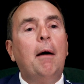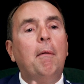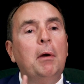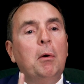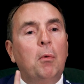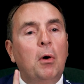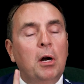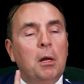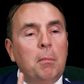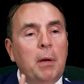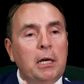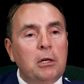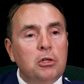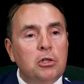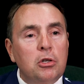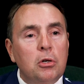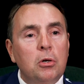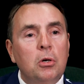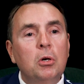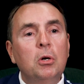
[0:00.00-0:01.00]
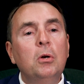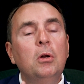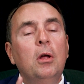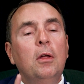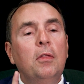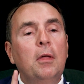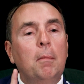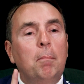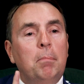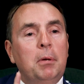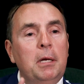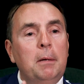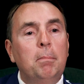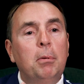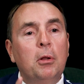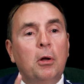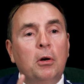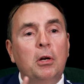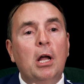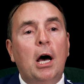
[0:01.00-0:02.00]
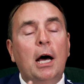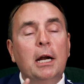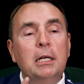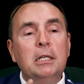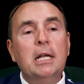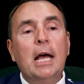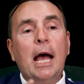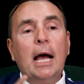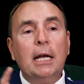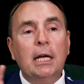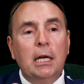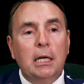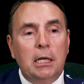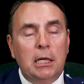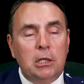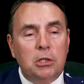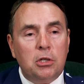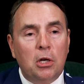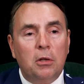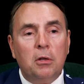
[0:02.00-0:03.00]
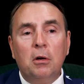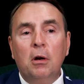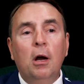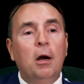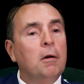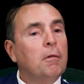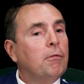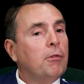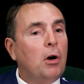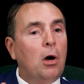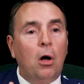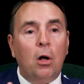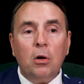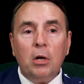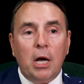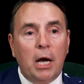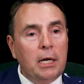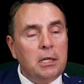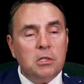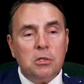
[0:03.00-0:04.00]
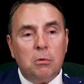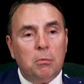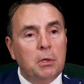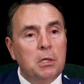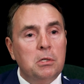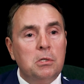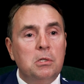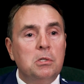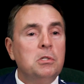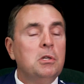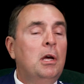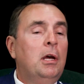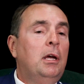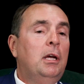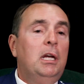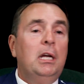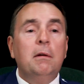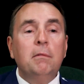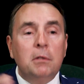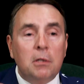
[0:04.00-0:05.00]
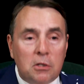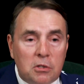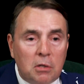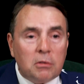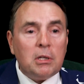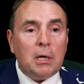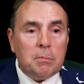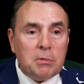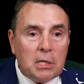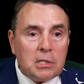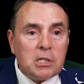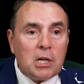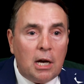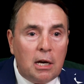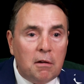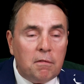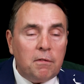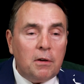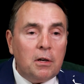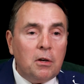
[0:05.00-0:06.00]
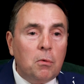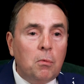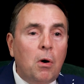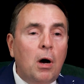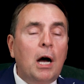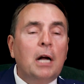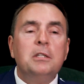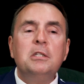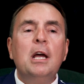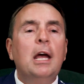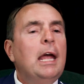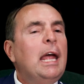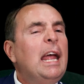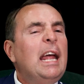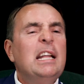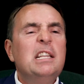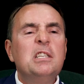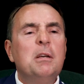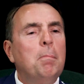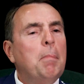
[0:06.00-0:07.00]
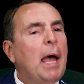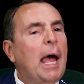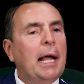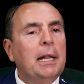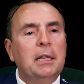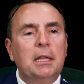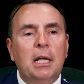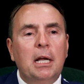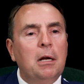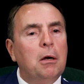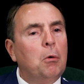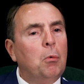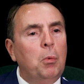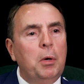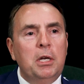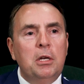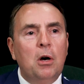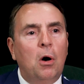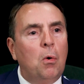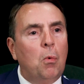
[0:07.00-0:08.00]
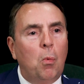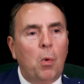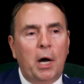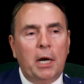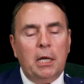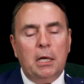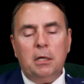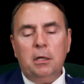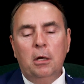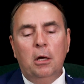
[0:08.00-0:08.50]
And we want to make sure that people are not attacking each other for all kinds of reasons. Even though sometimes that's kind of fun to watch, it's a bad thing. We don't want it.